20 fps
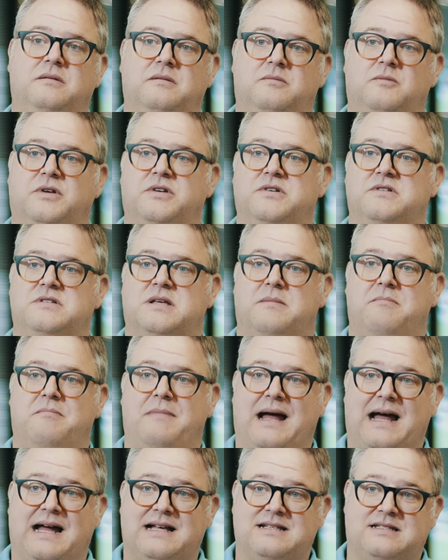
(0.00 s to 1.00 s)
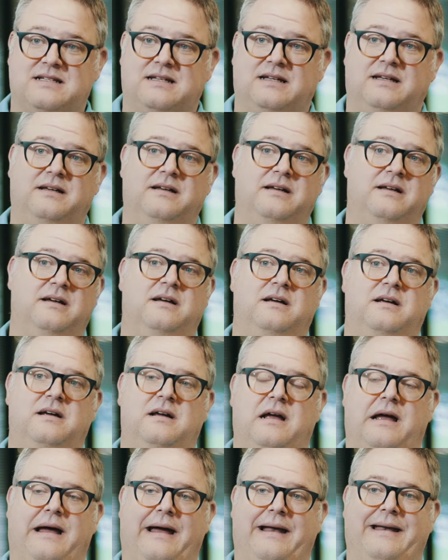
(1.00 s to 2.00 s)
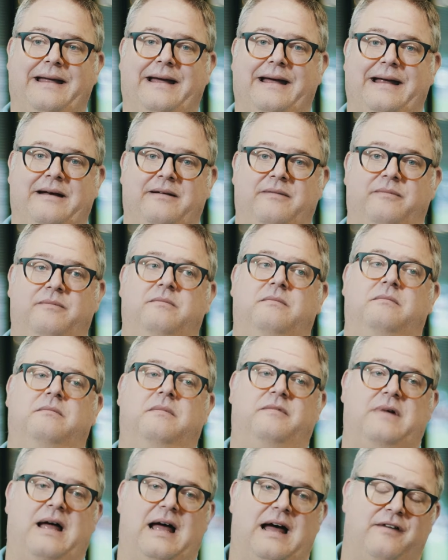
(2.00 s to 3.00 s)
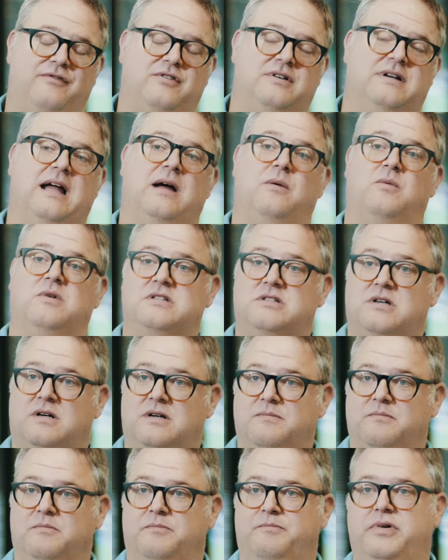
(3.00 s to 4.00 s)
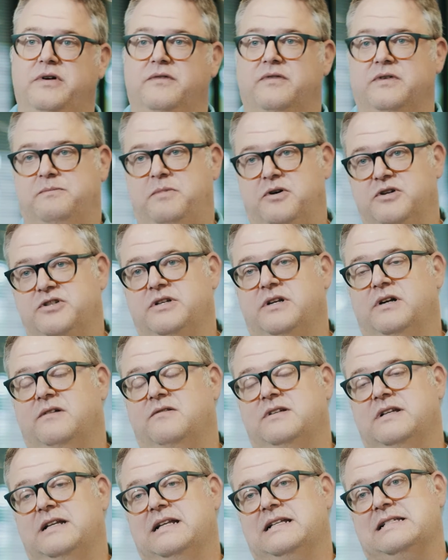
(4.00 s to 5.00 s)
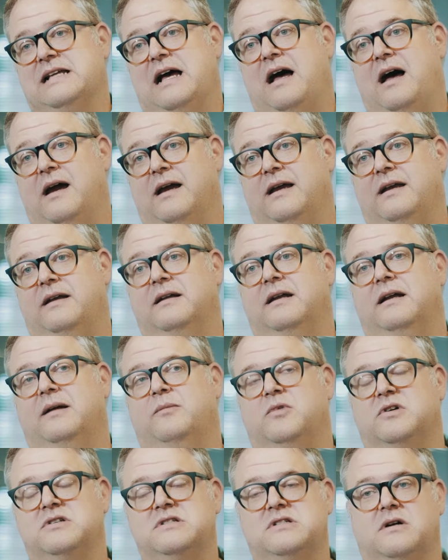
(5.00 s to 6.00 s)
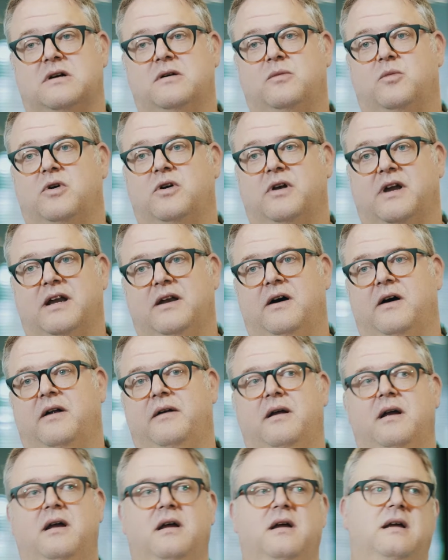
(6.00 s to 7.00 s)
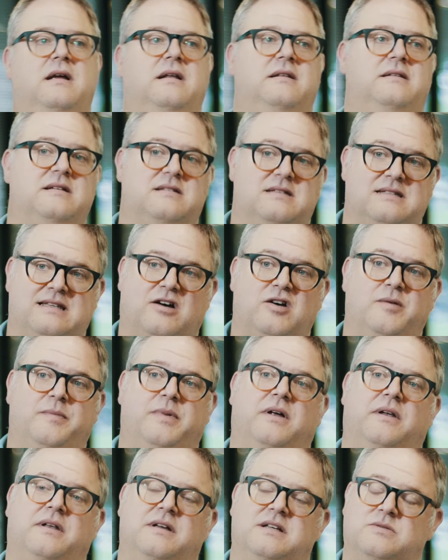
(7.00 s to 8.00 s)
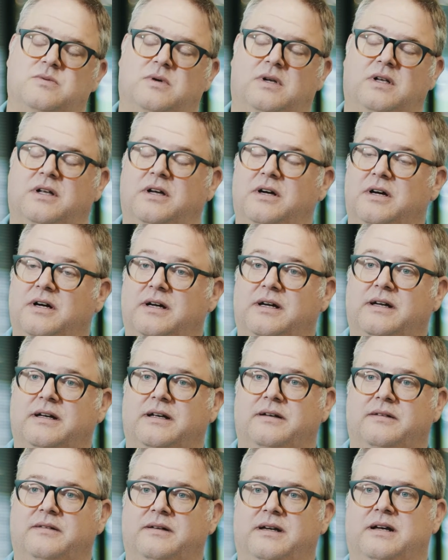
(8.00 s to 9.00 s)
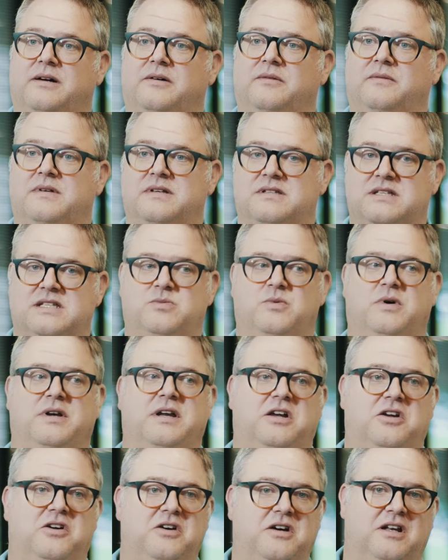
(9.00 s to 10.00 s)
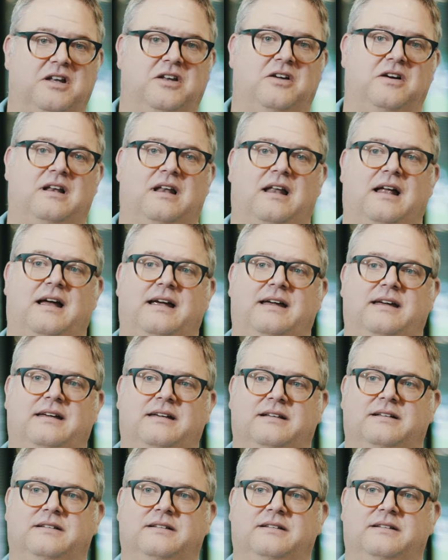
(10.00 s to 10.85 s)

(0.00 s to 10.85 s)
We'll do some massing. And then after that, we'll start push it over to design, and we'll start working on this is how your buildings will look, and this is what it could look like.